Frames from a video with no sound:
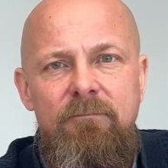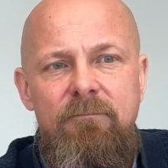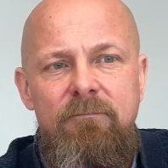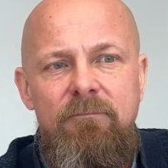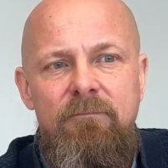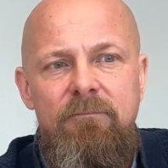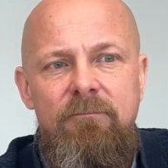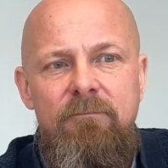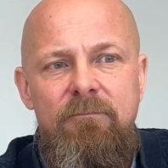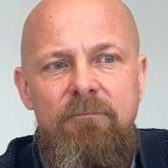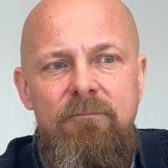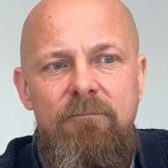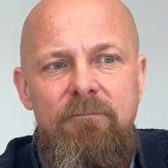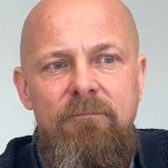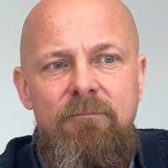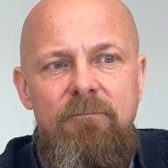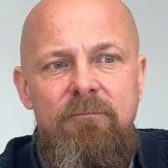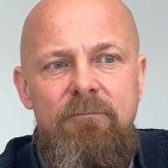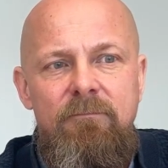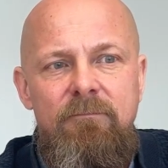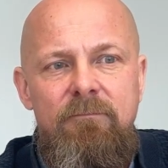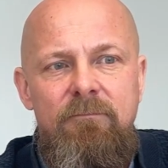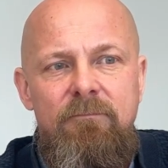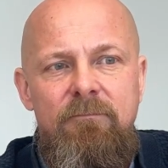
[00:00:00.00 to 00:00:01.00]

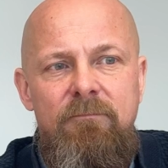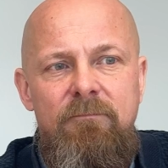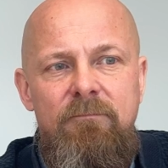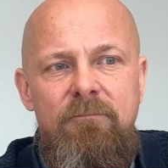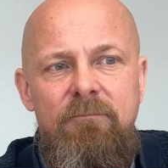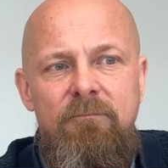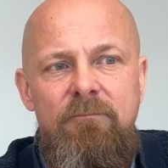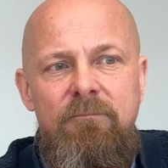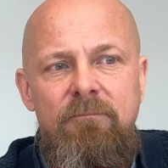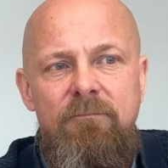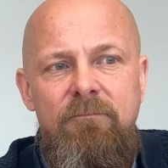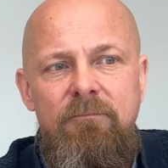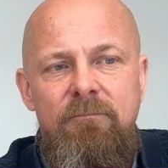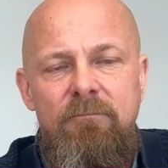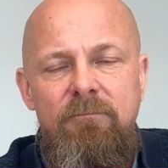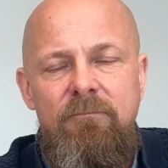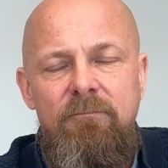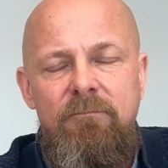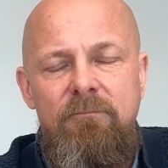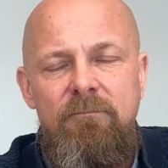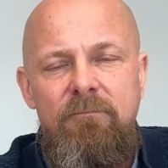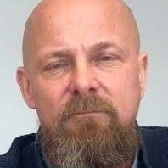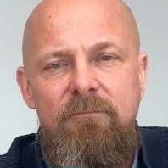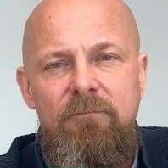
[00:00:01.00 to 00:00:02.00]

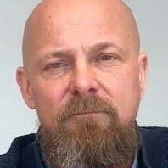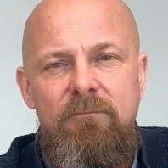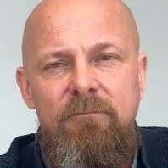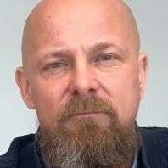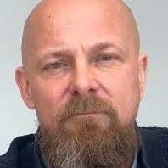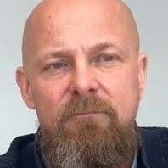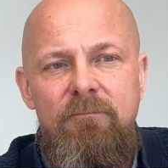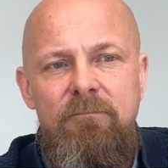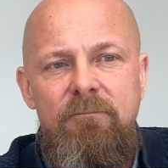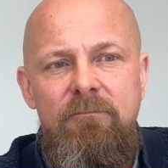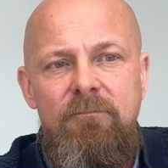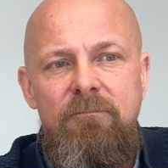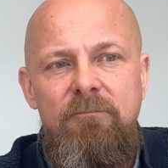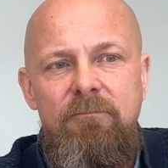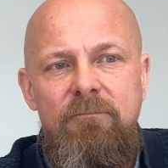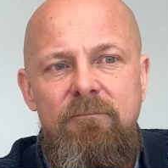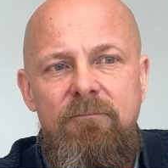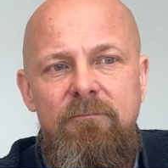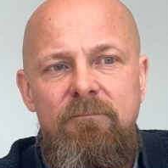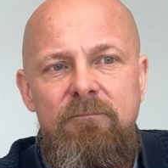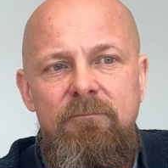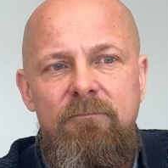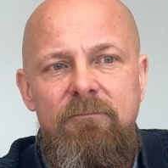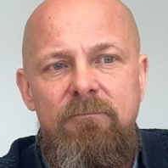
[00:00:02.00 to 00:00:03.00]

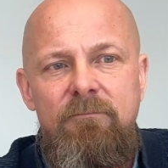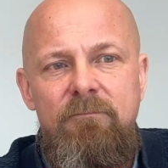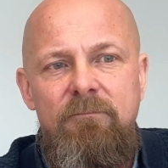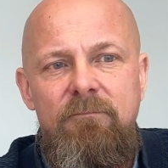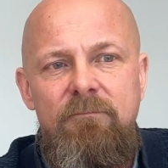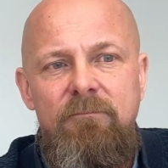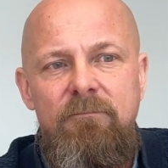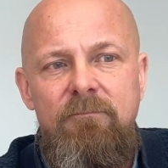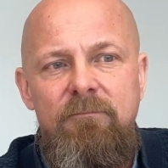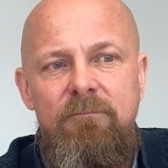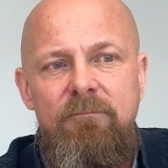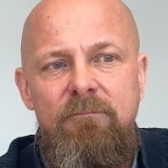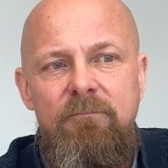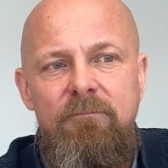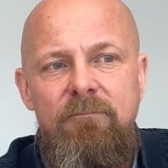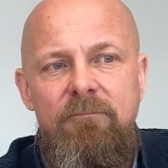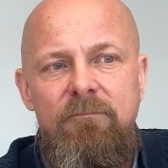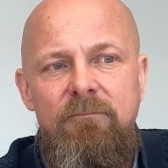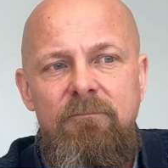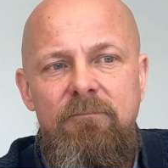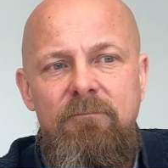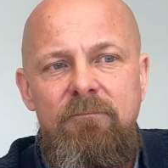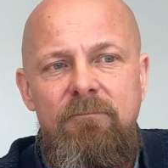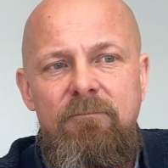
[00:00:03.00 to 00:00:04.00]

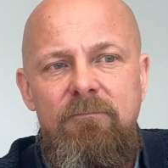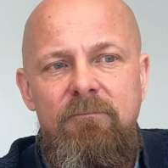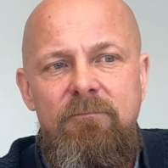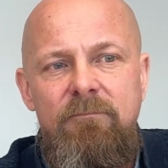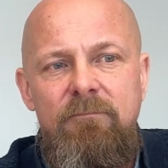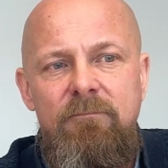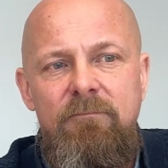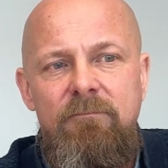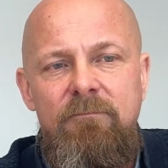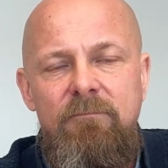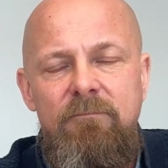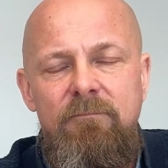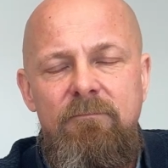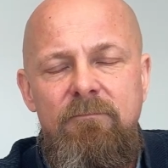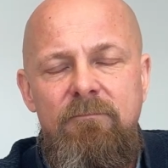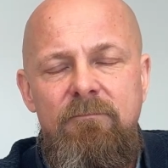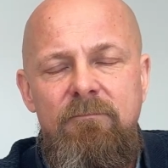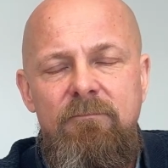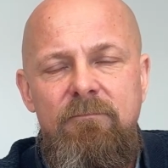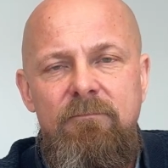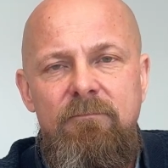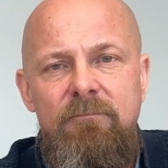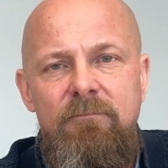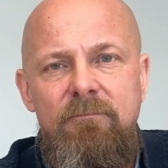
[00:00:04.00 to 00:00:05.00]

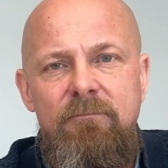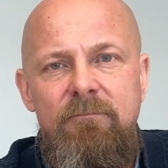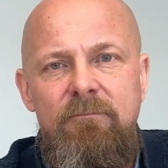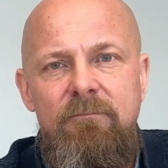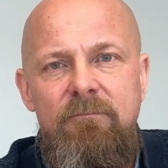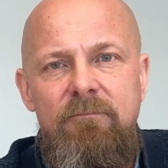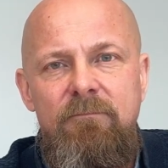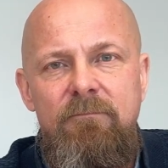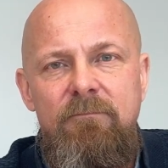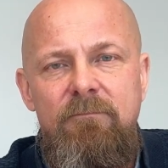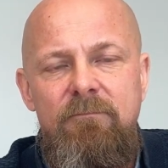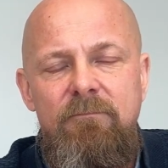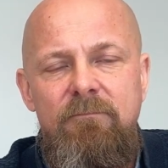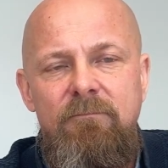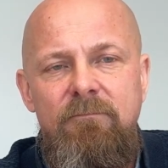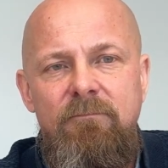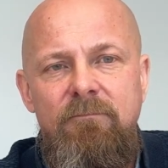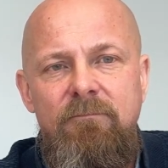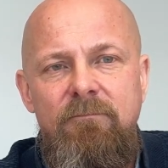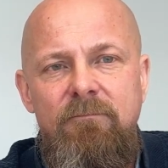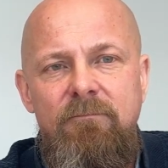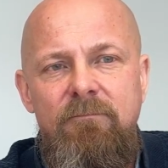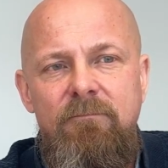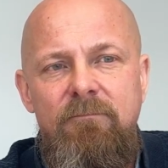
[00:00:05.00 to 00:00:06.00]

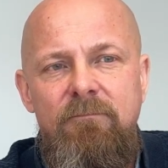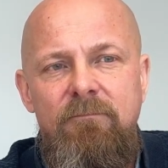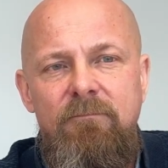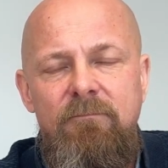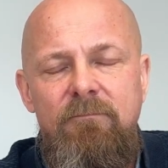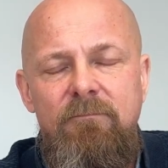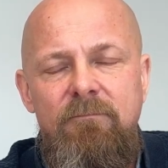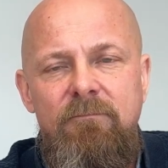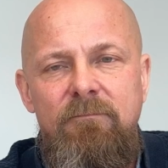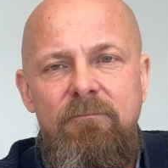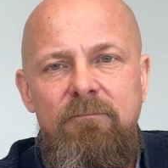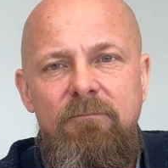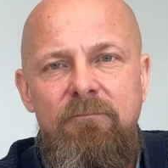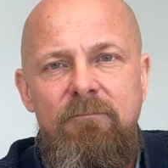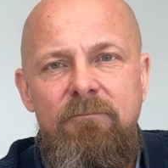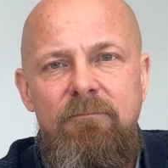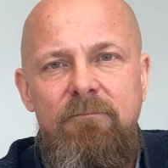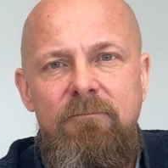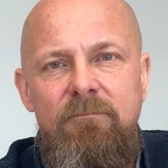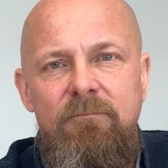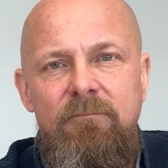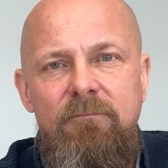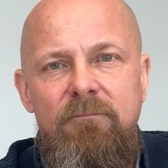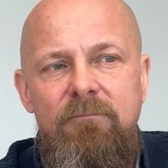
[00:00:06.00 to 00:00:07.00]

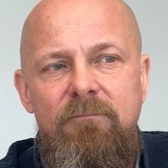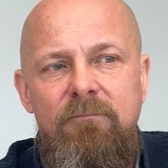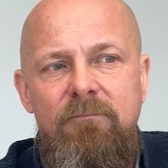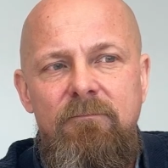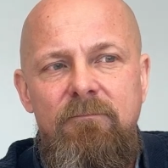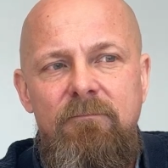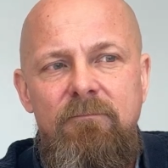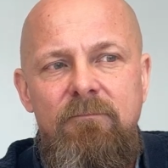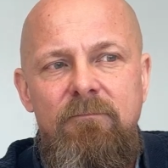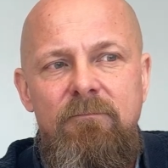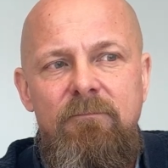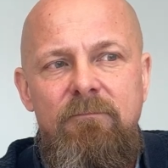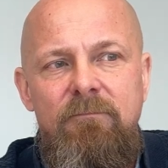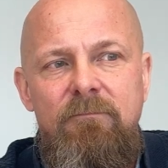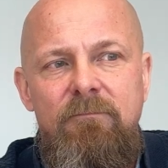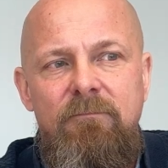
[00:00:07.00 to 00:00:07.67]
[no speech]